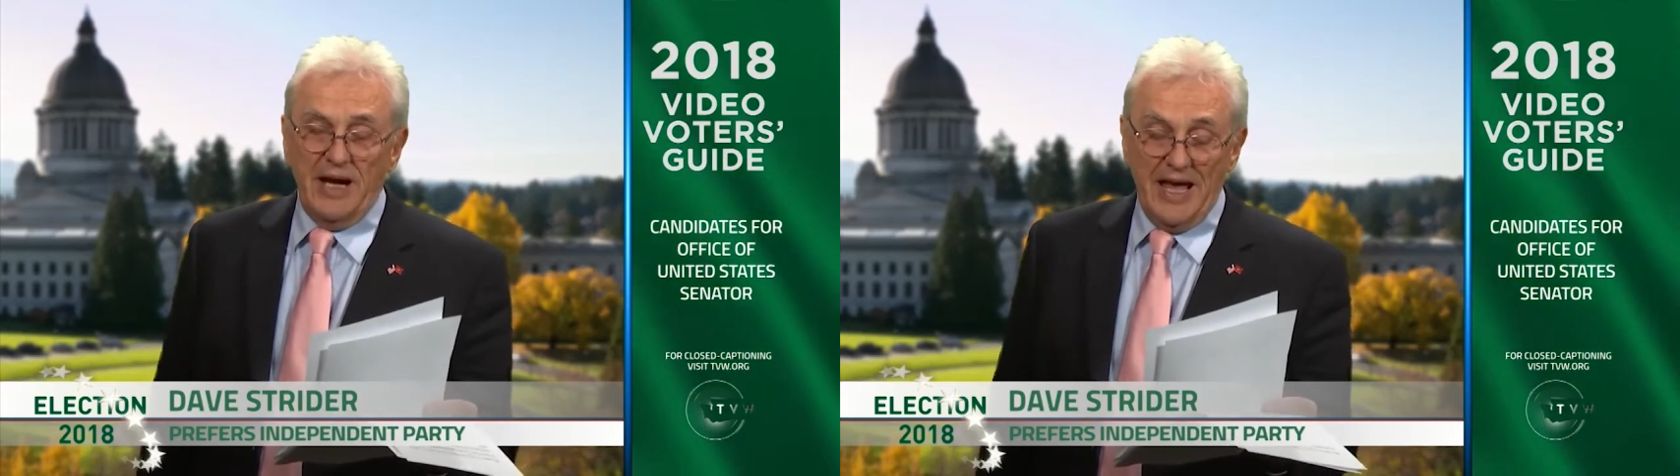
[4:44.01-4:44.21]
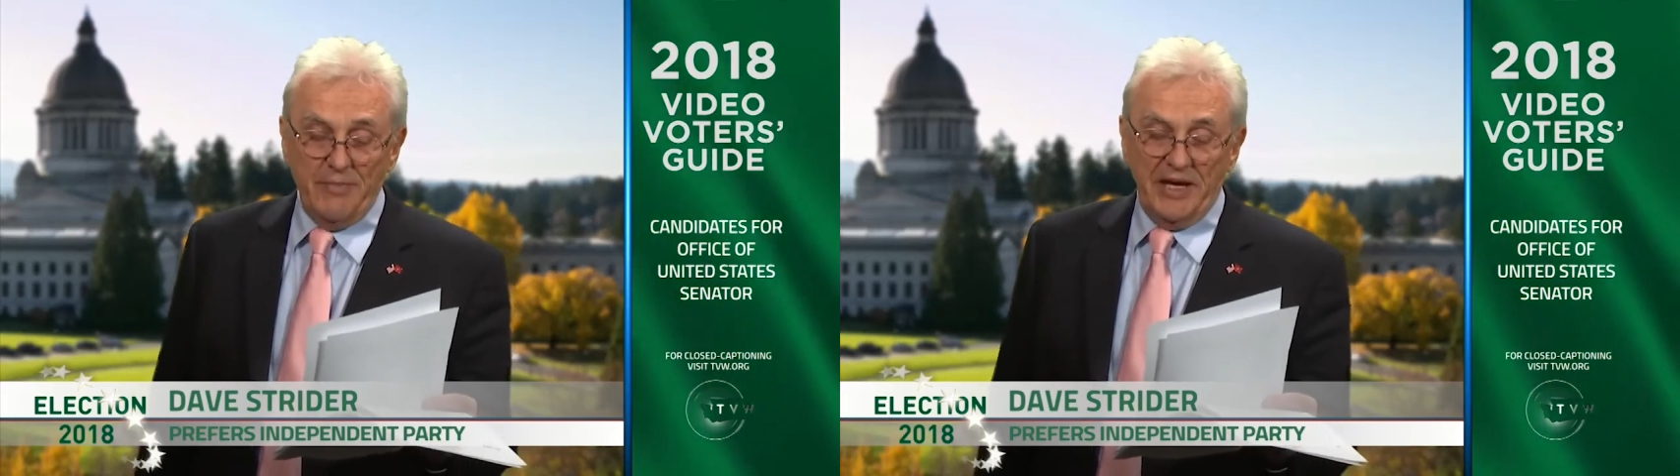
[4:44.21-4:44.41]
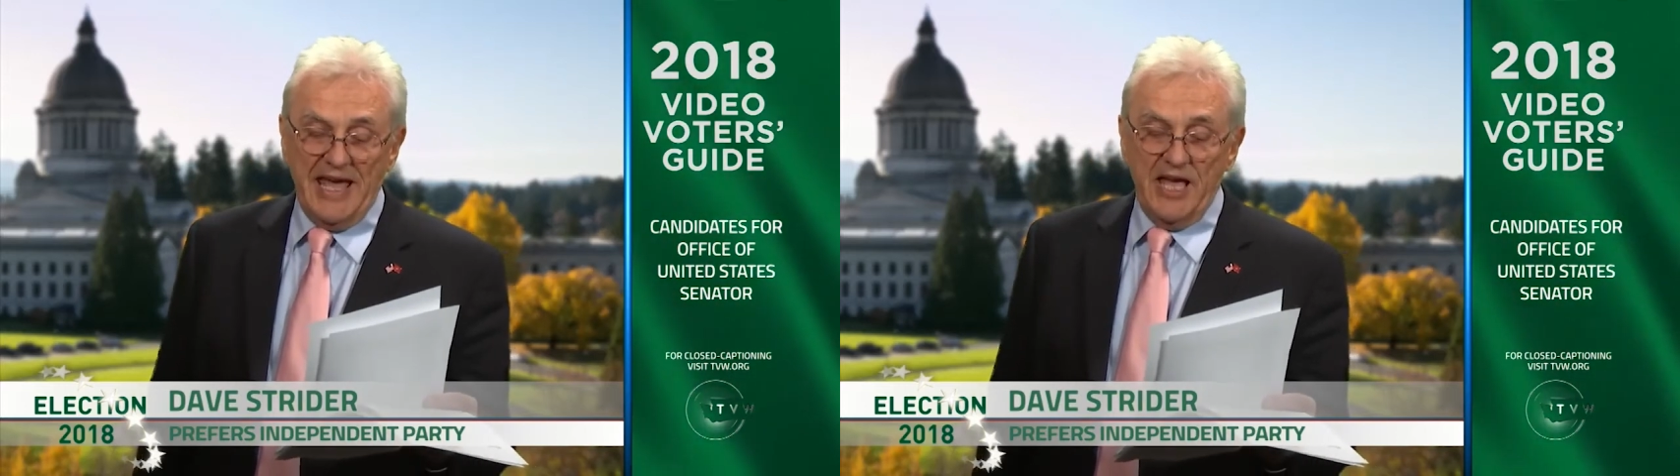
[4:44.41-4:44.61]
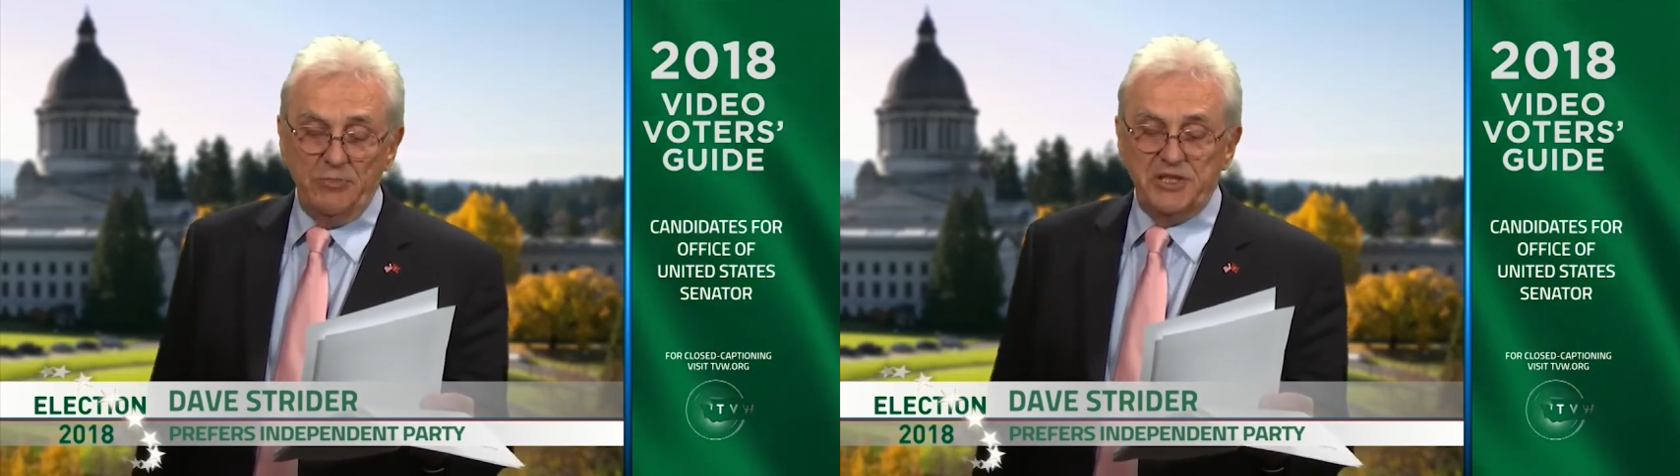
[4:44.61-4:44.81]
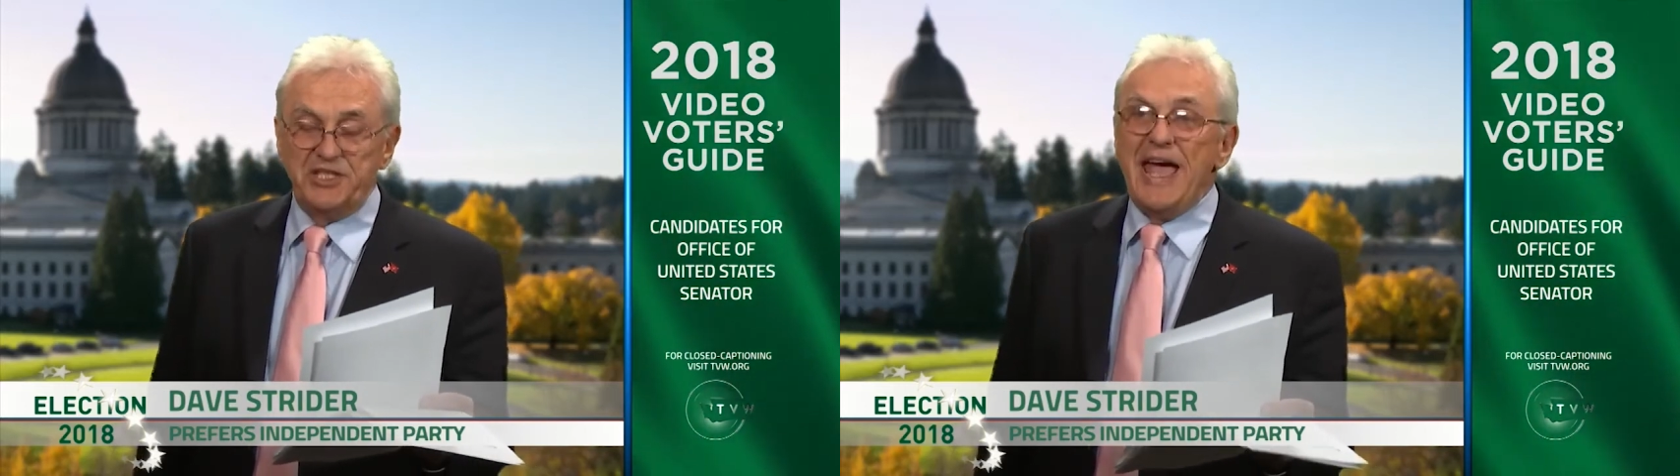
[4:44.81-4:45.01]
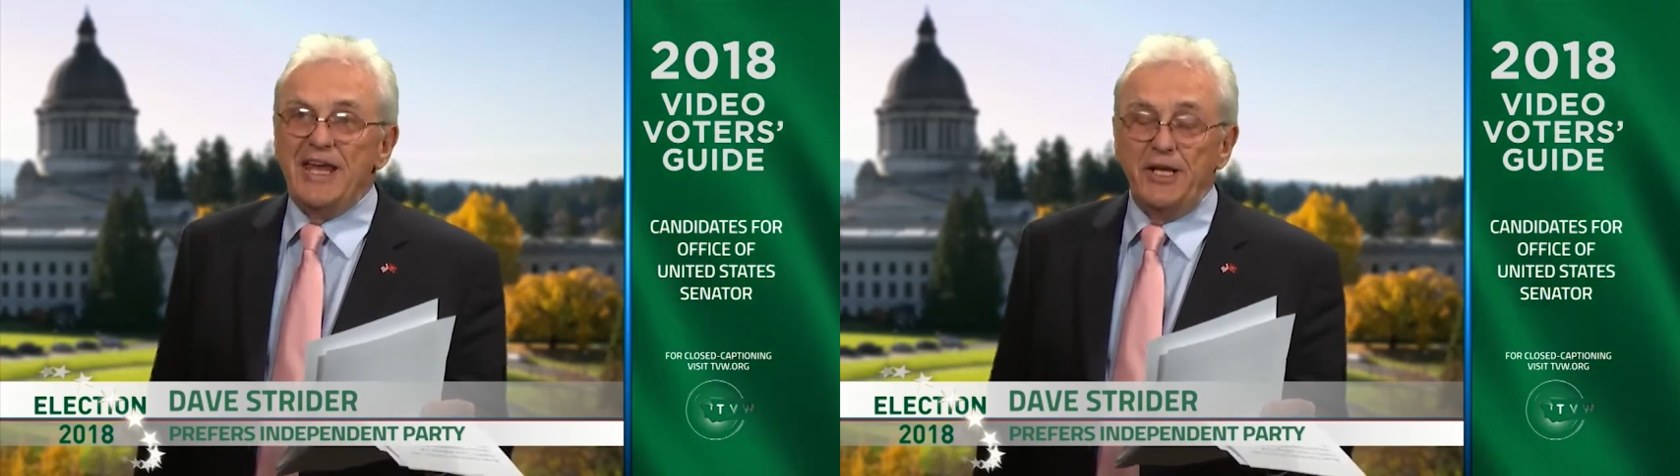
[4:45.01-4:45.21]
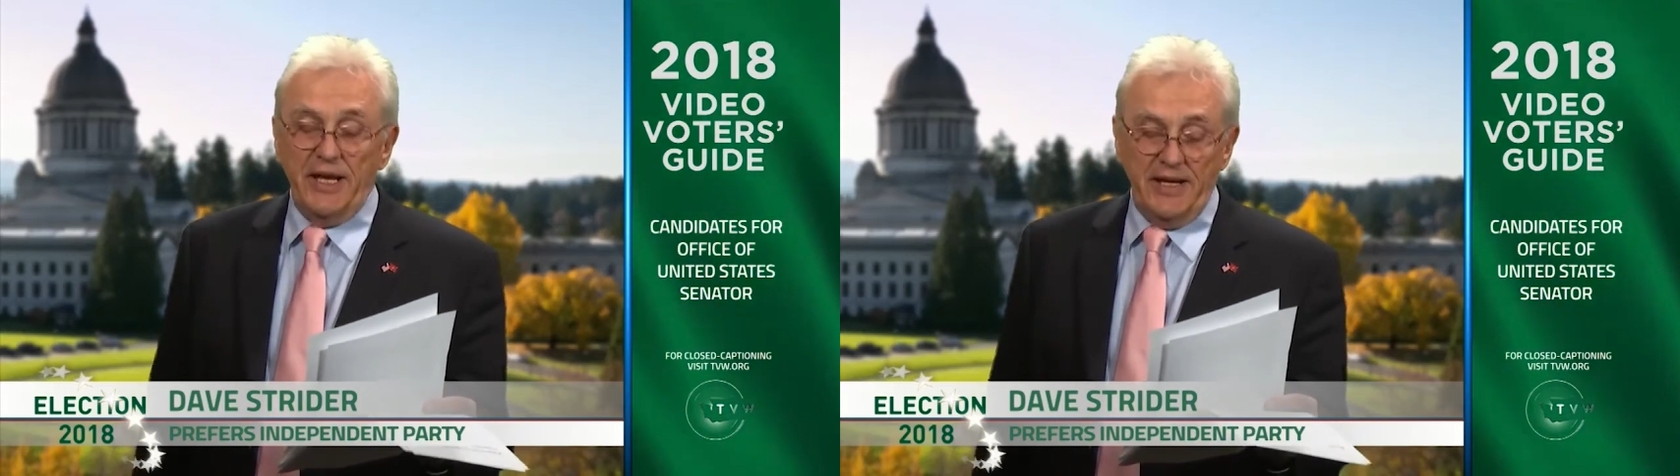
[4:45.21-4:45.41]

I am a cannabis candidate,